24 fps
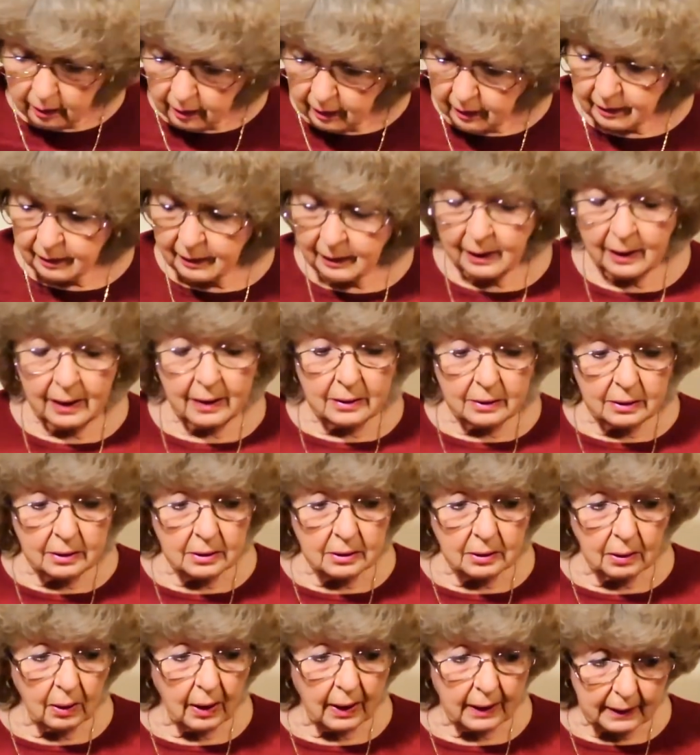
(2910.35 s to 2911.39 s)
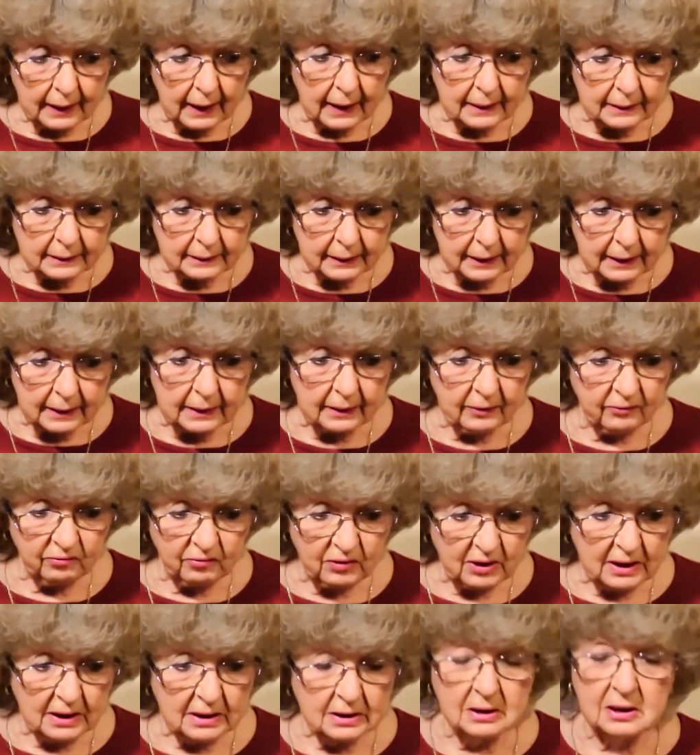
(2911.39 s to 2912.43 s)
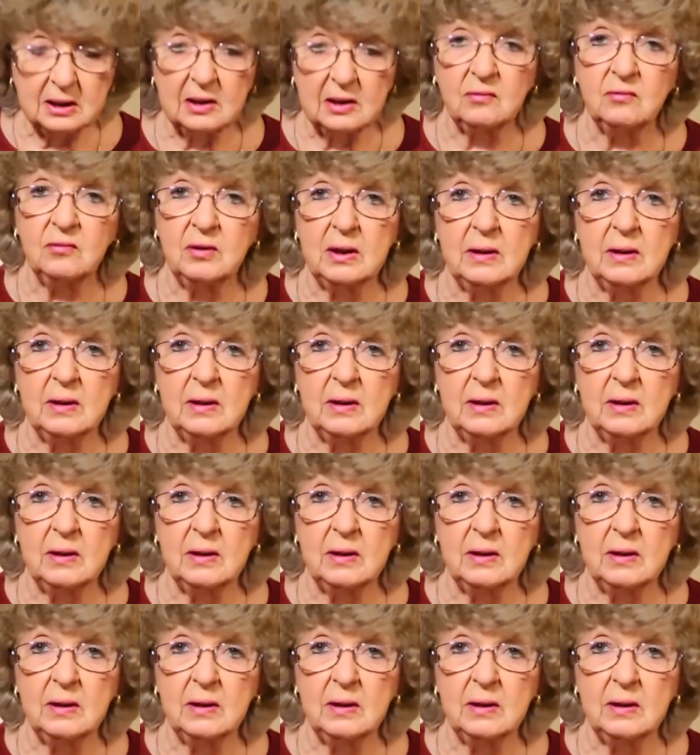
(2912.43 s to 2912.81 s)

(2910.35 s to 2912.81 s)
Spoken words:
I got to get it fixed.